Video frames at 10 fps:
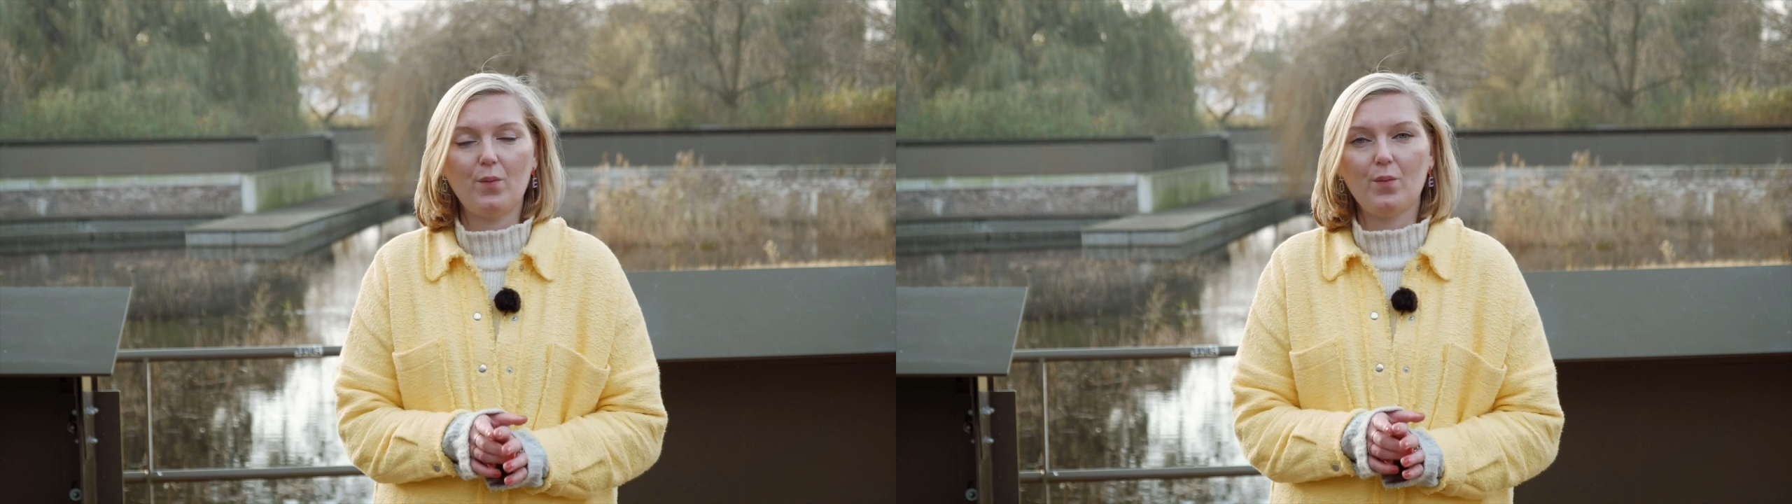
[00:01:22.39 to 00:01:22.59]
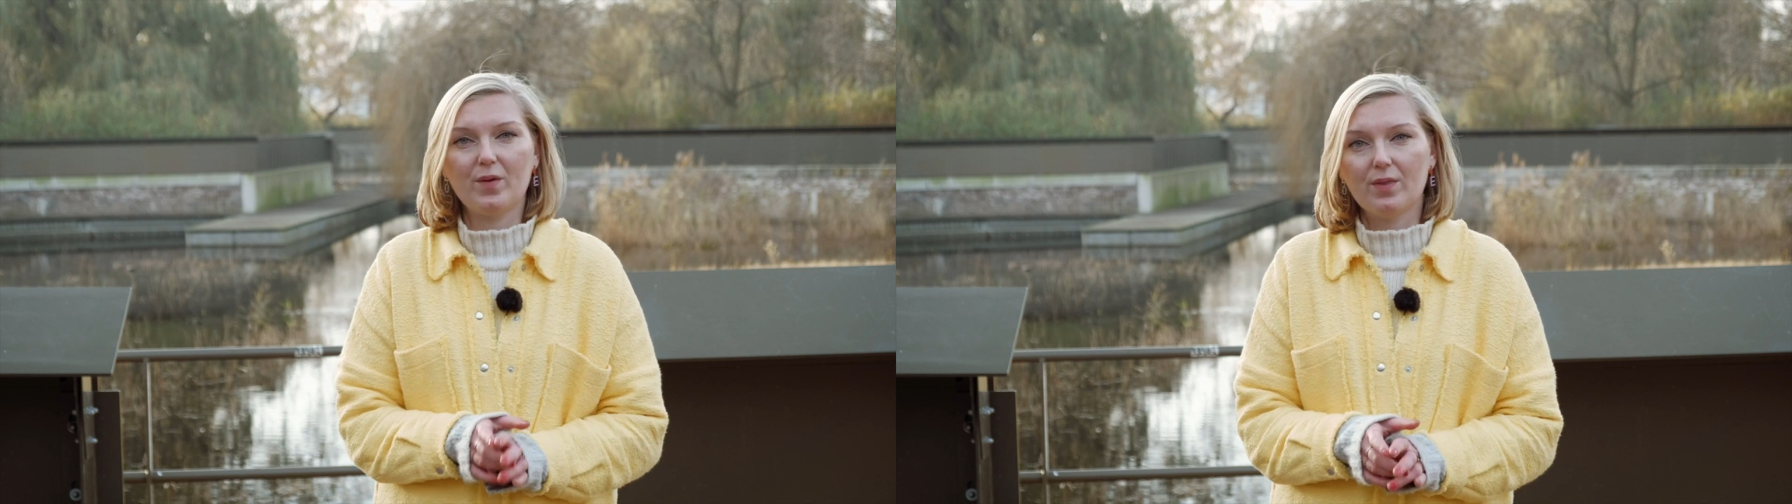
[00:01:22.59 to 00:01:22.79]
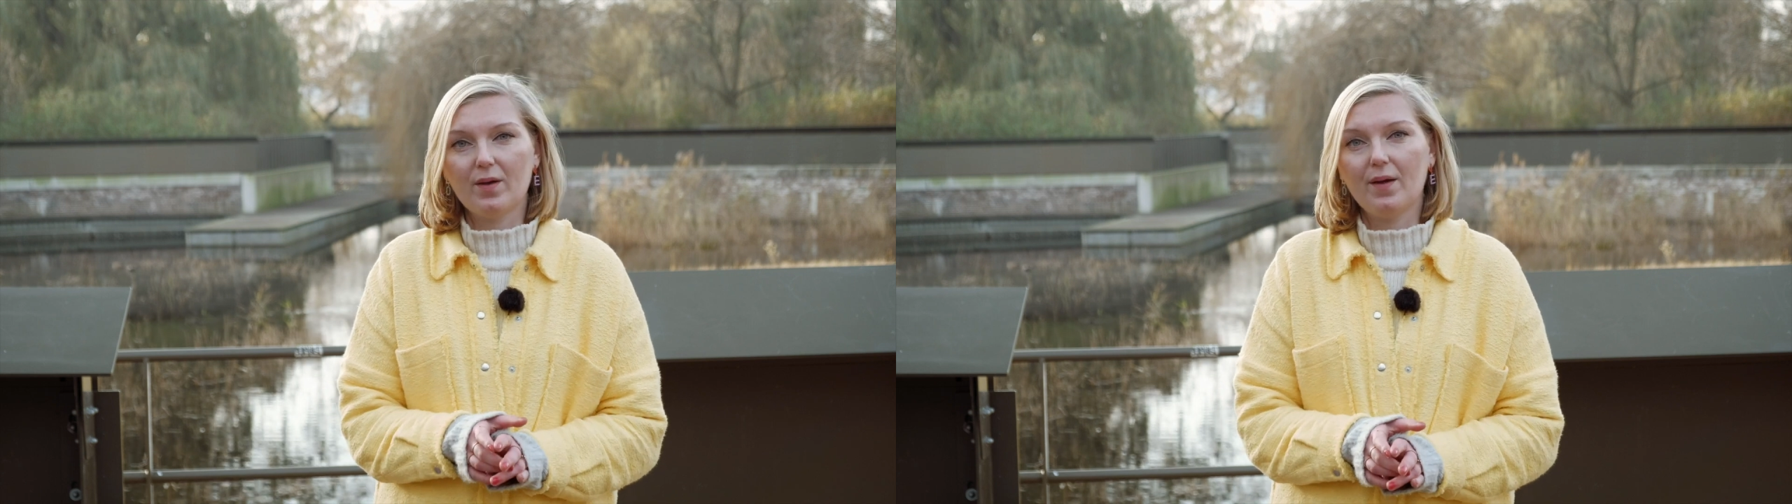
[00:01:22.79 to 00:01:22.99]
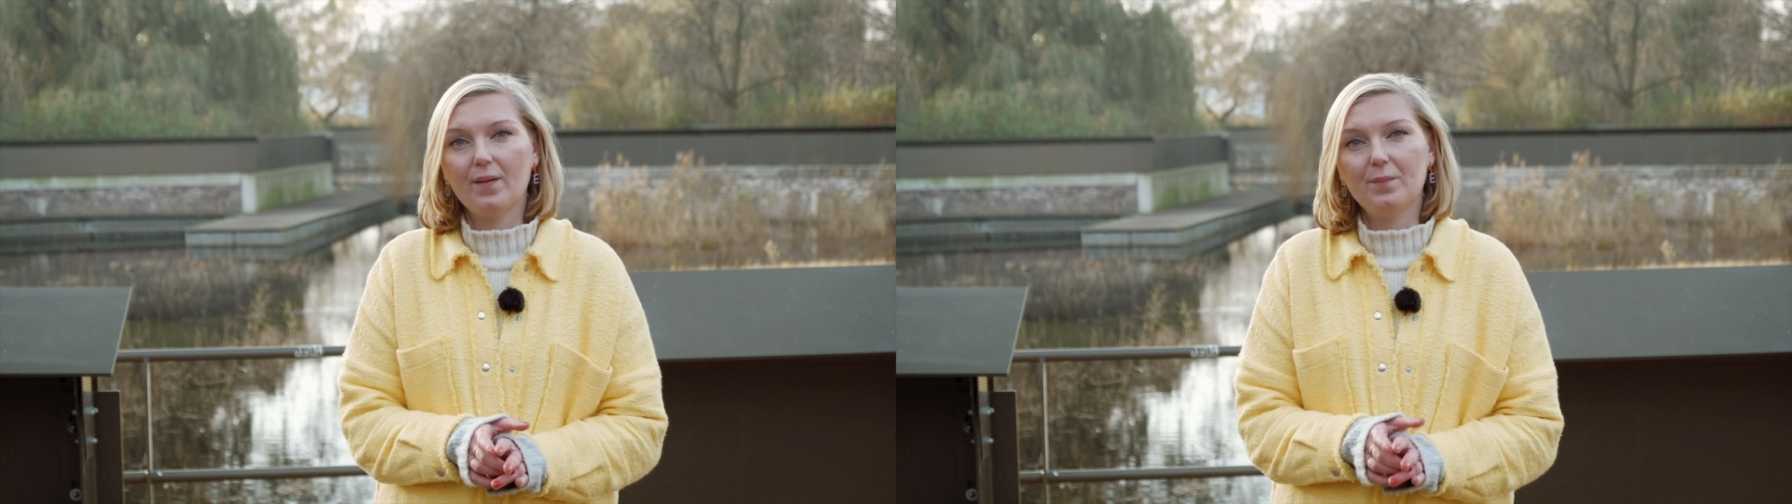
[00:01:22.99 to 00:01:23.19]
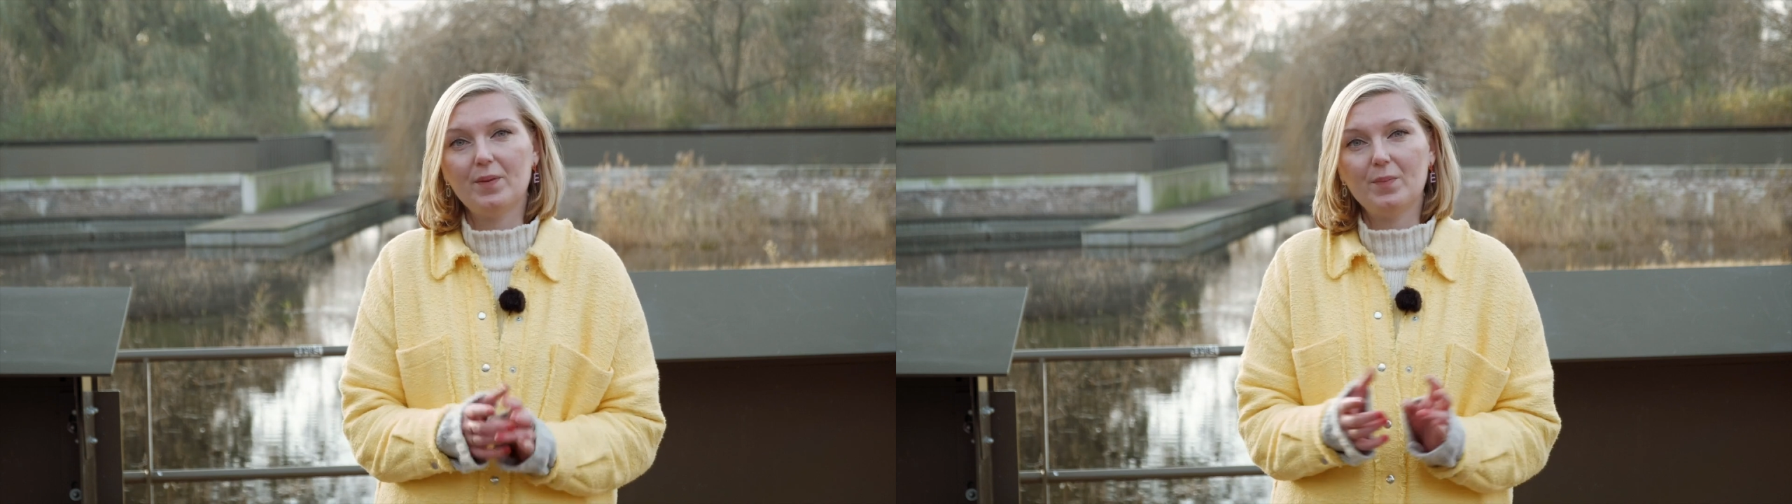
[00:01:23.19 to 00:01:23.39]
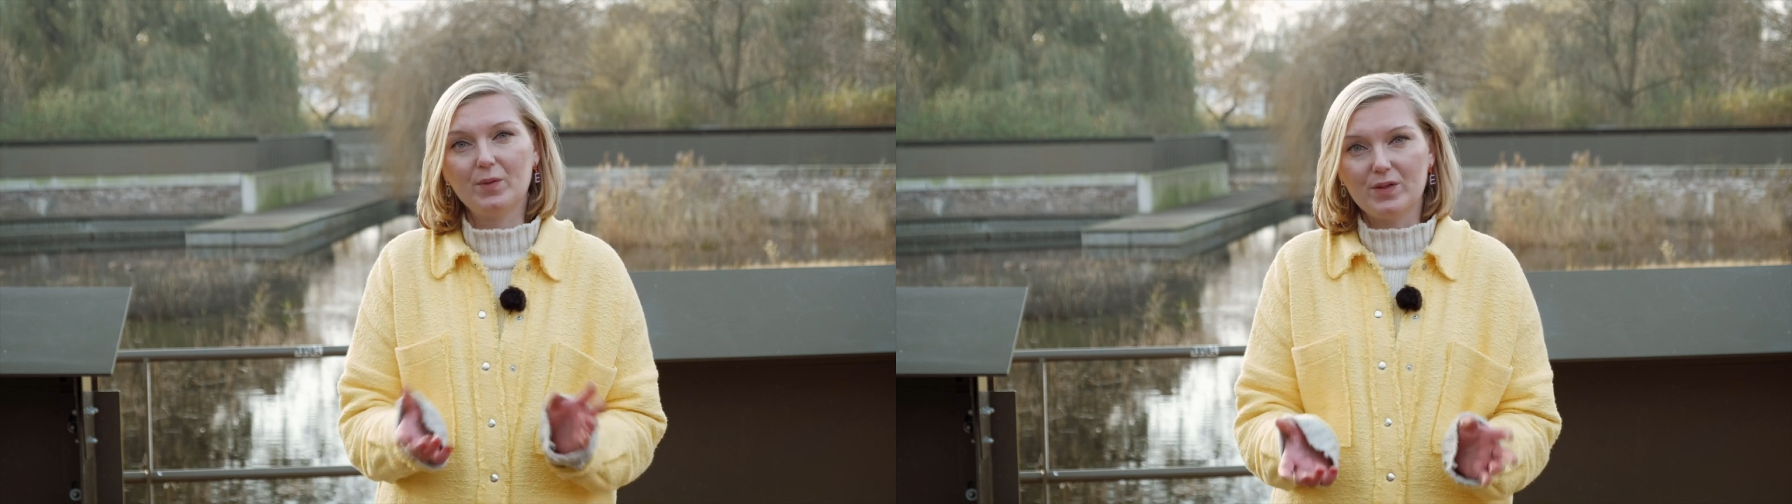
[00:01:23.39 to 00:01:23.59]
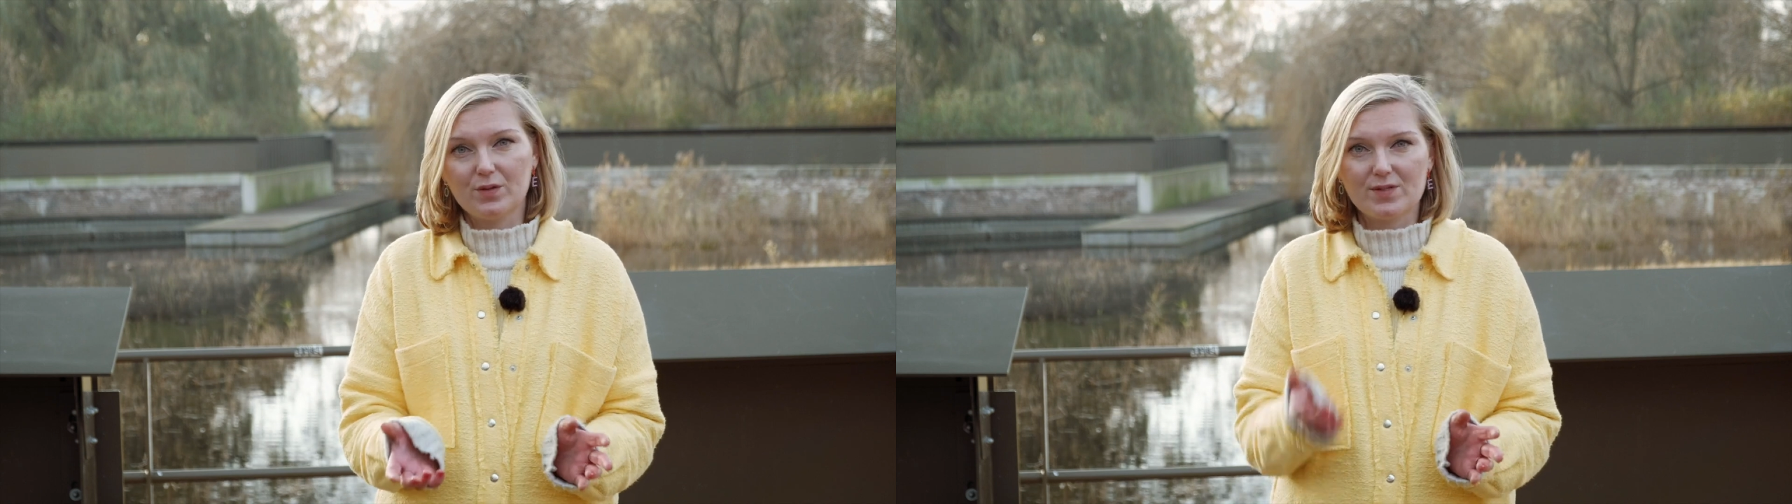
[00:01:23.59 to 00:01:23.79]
with the people in your